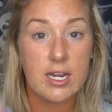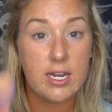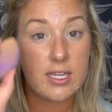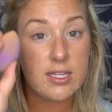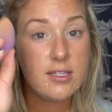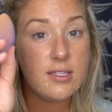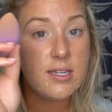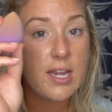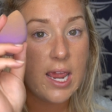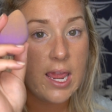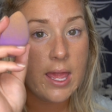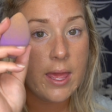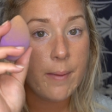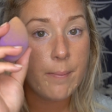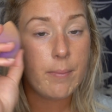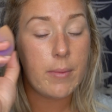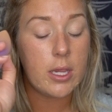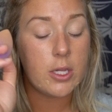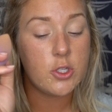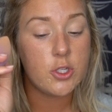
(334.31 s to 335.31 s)
It is
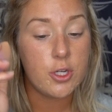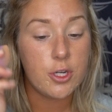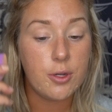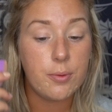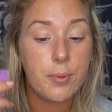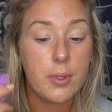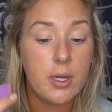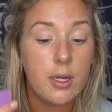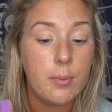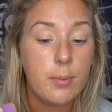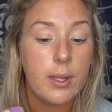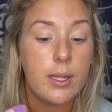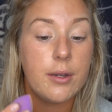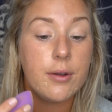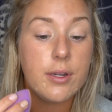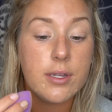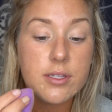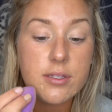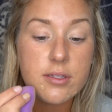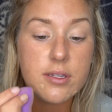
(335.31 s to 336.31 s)
damp. Make sure your Beauty
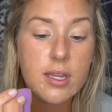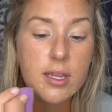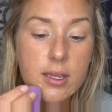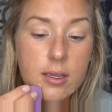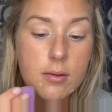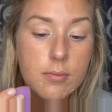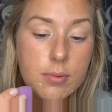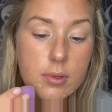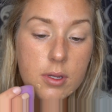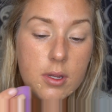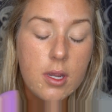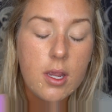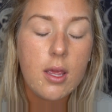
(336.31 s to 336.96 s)
Blender is damp.